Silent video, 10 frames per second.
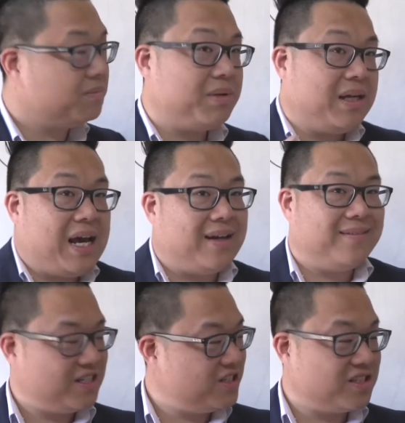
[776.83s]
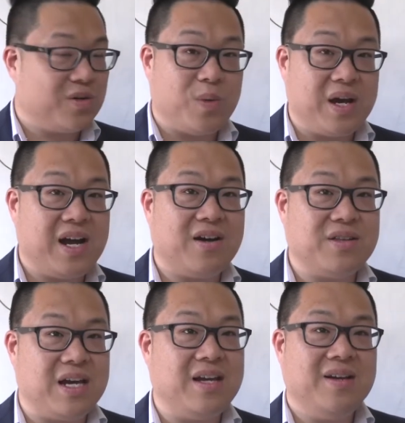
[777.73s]
But hey, it's just the way how
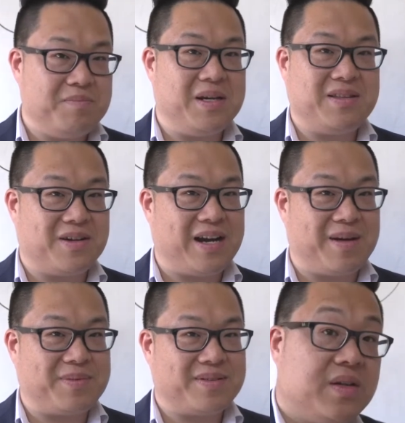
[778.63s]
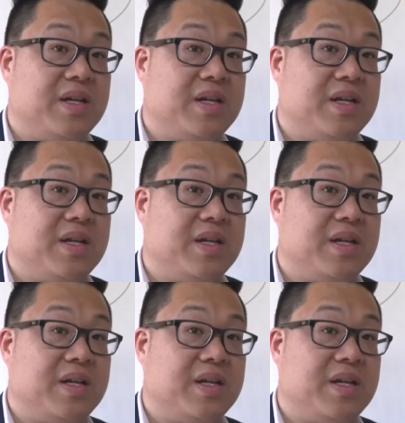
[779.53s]
they made their apps.